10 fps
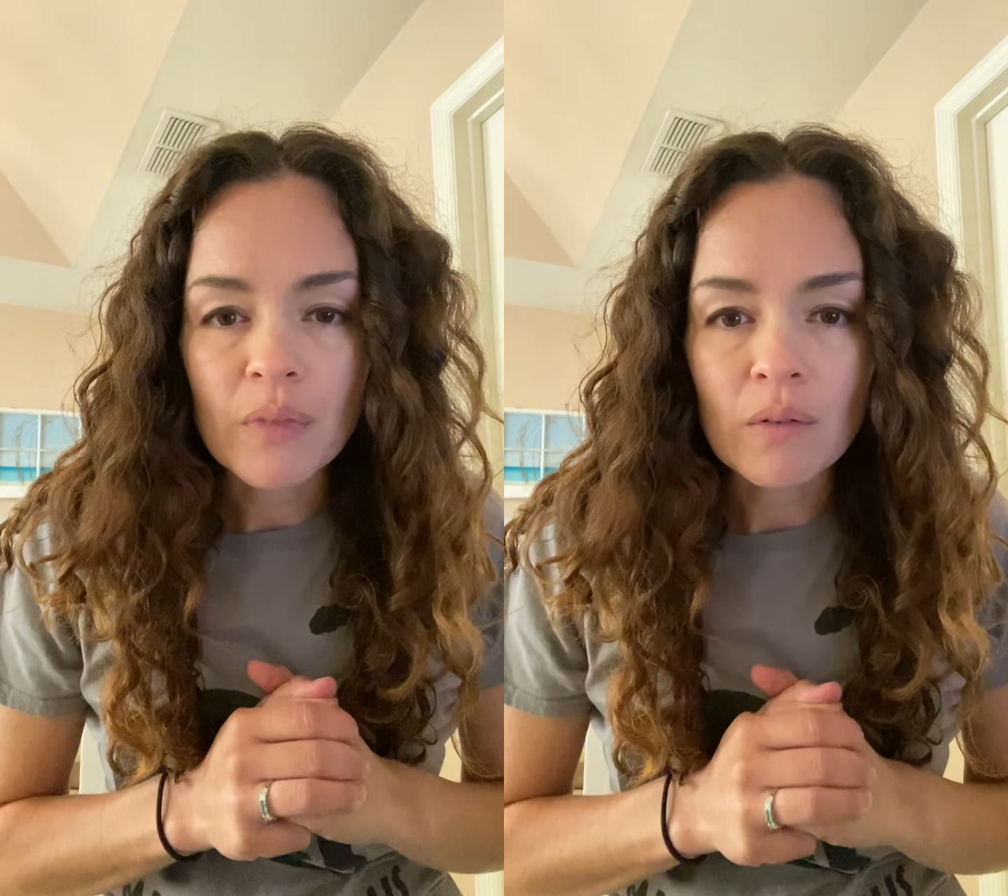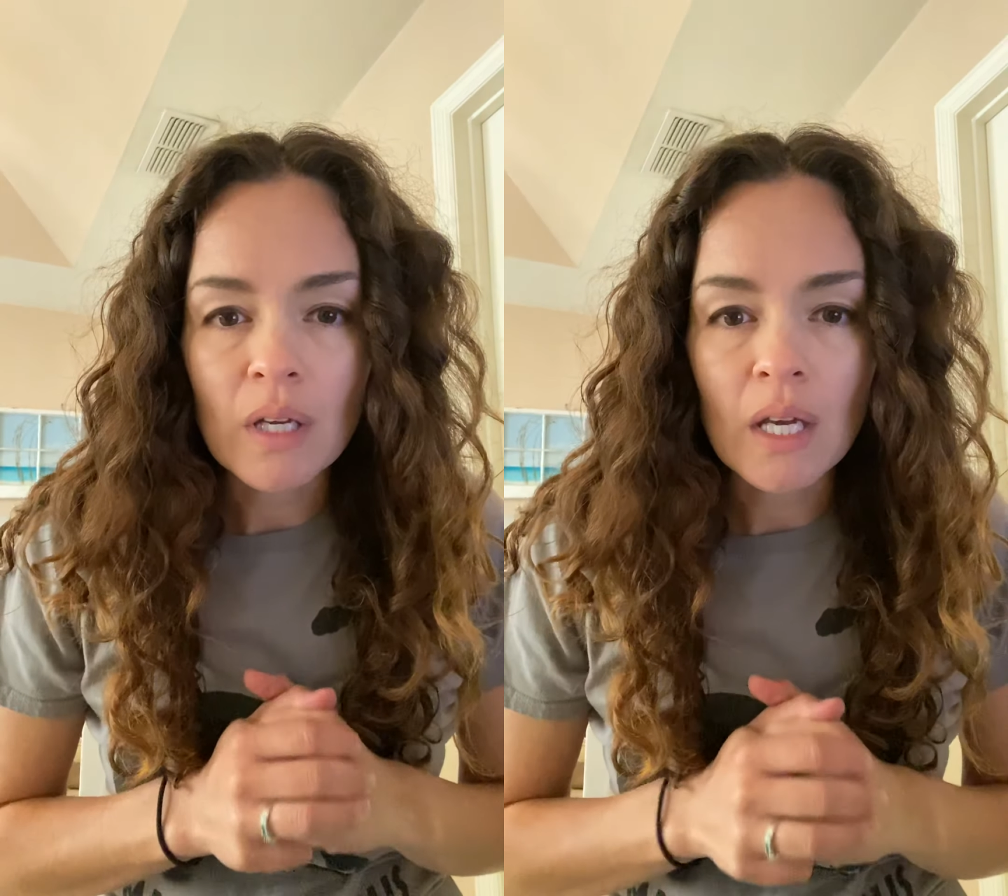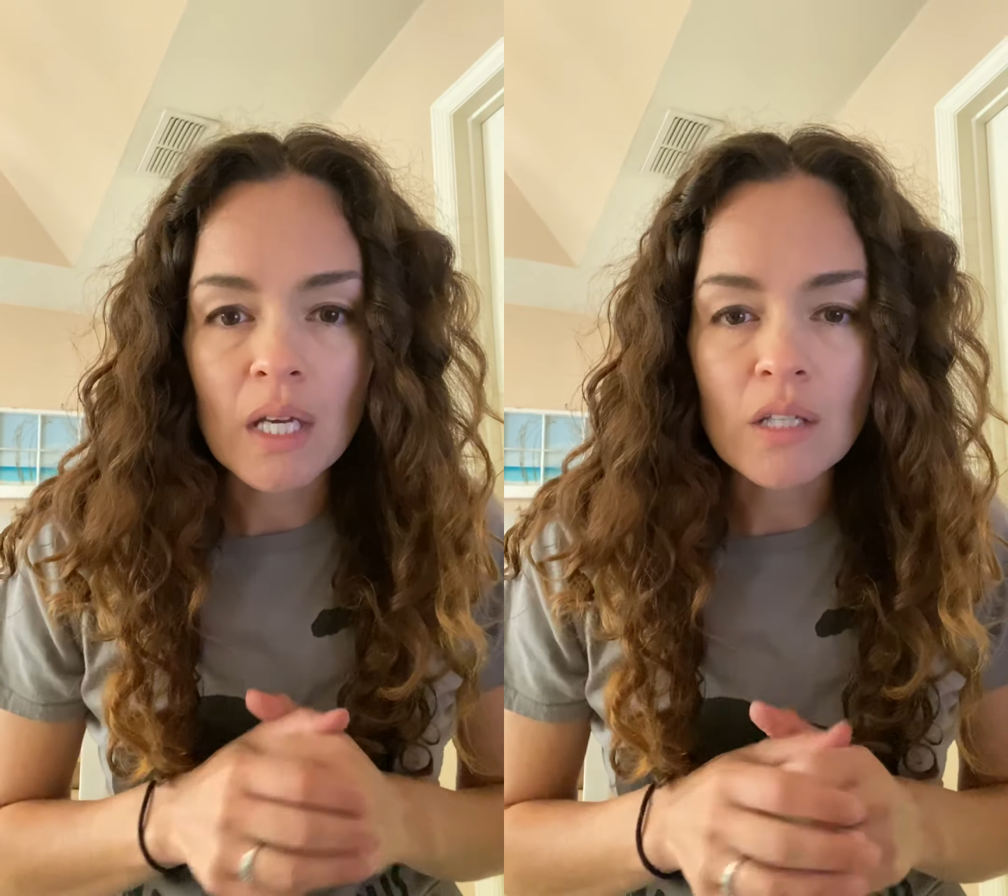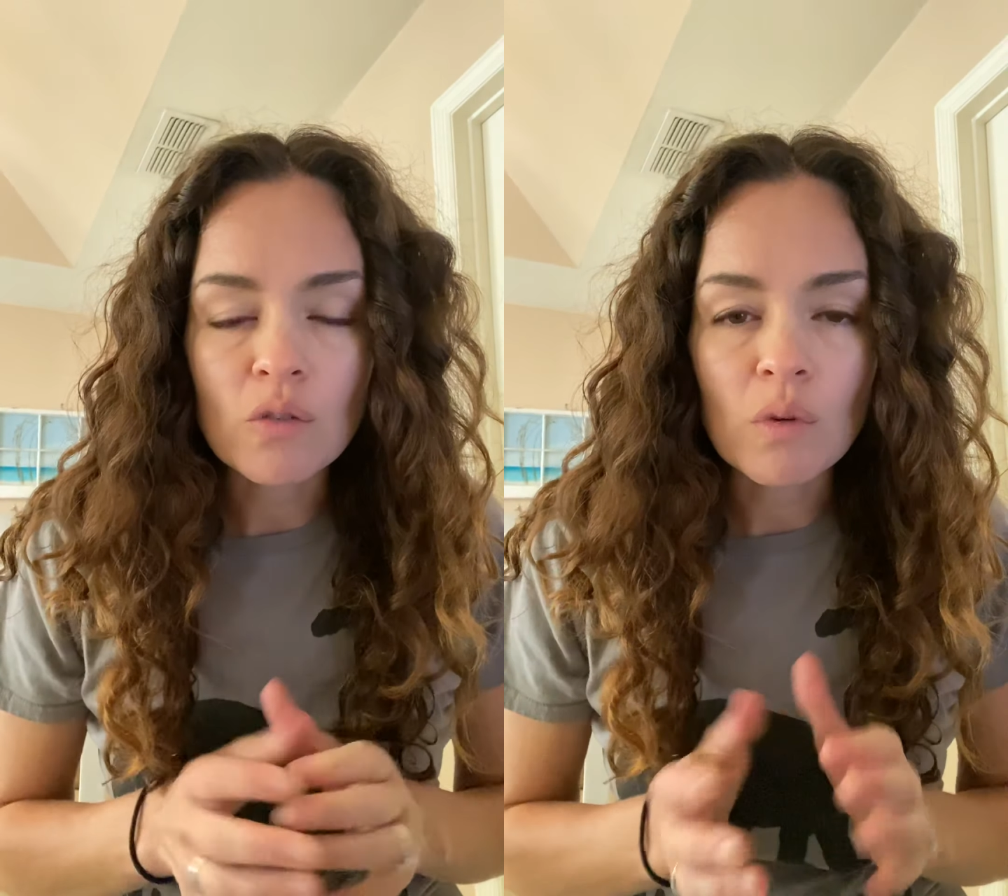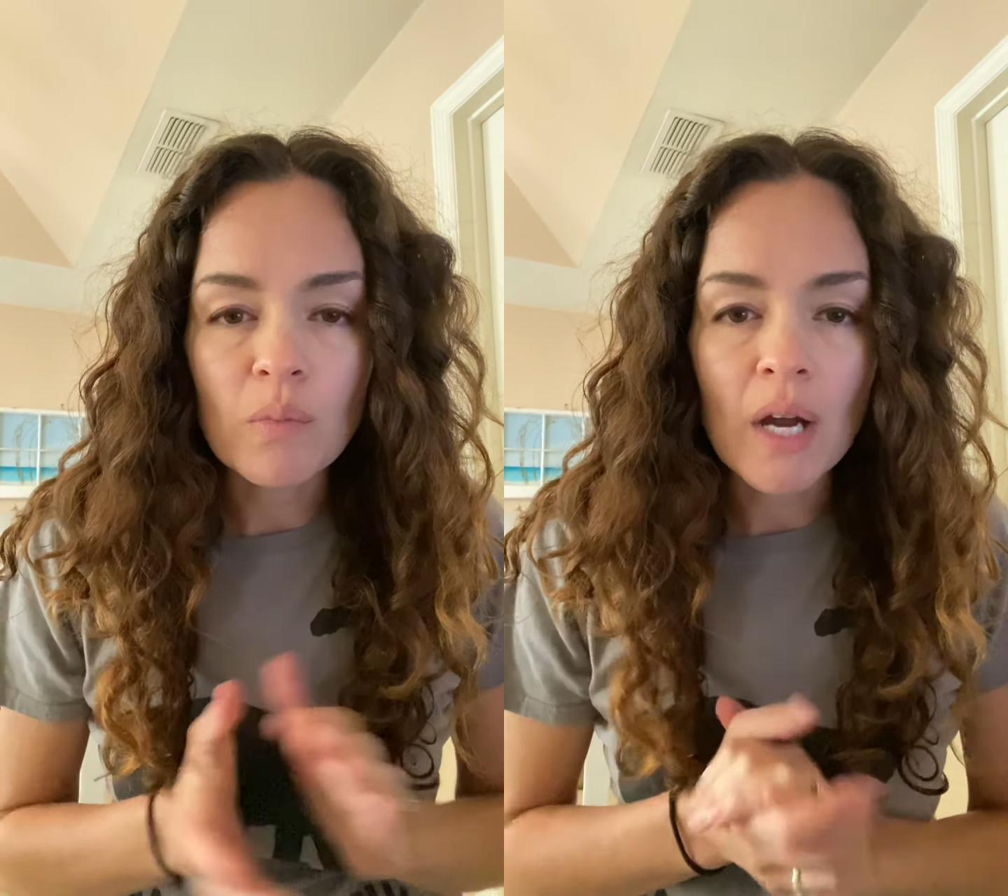Okay,
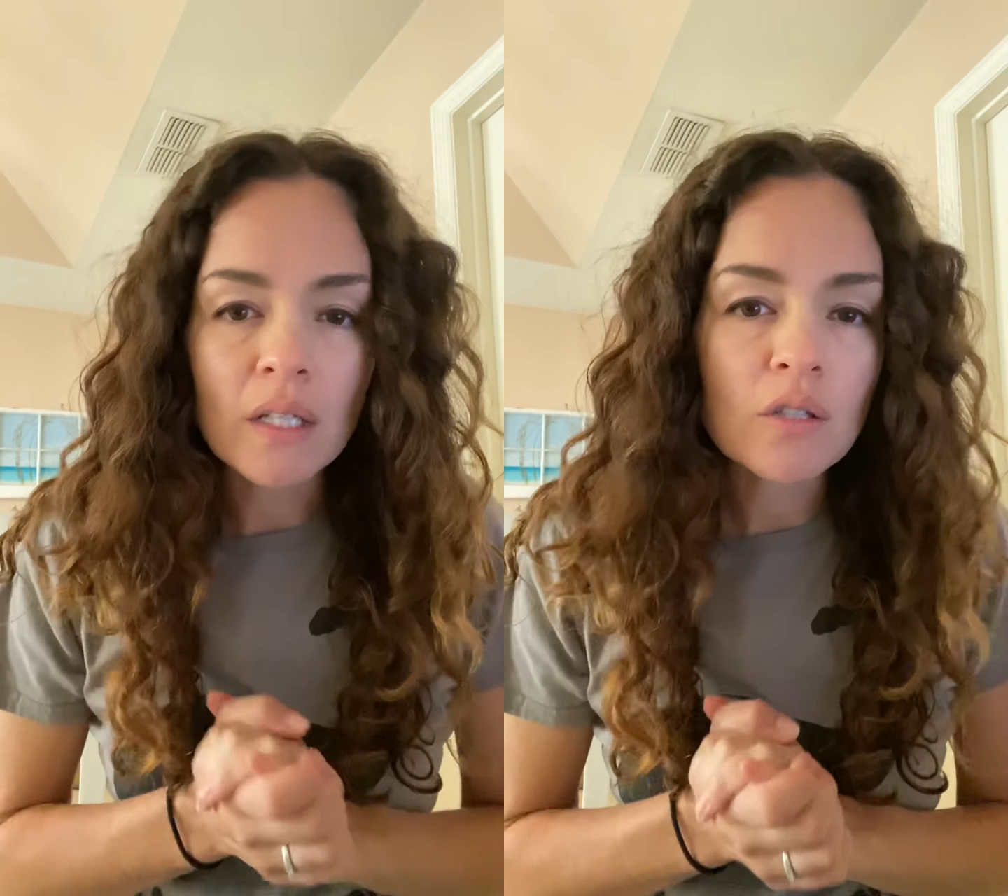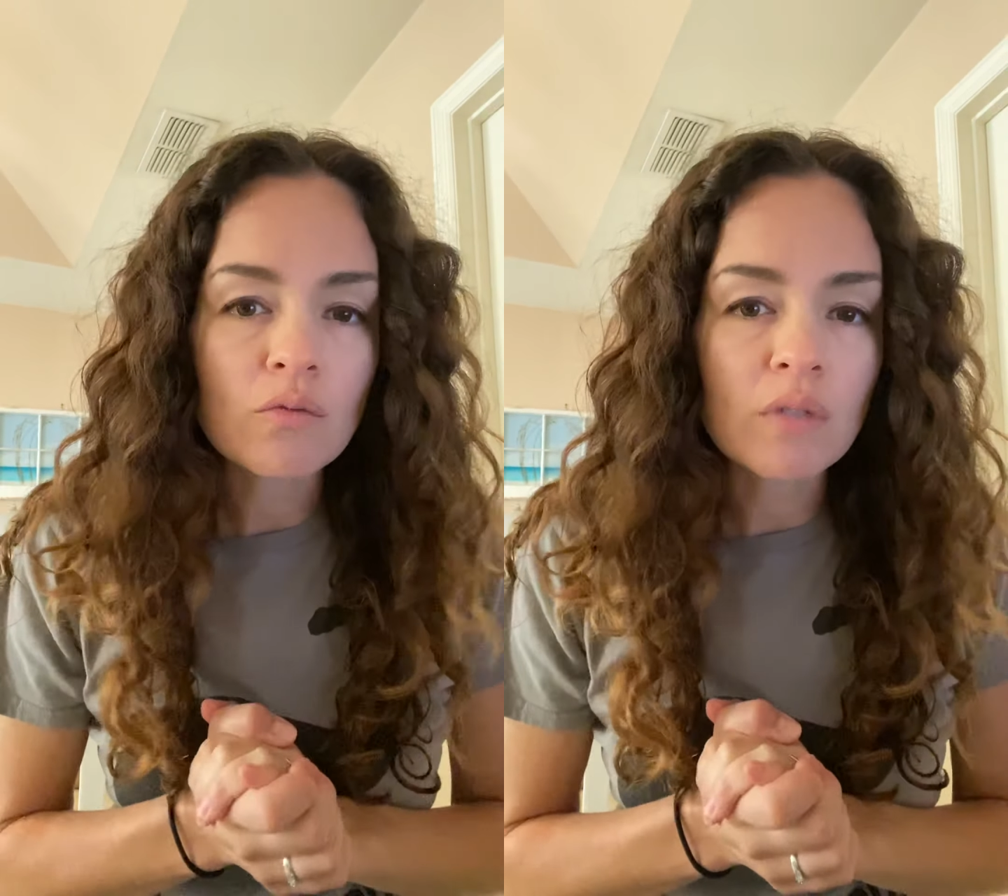so we practice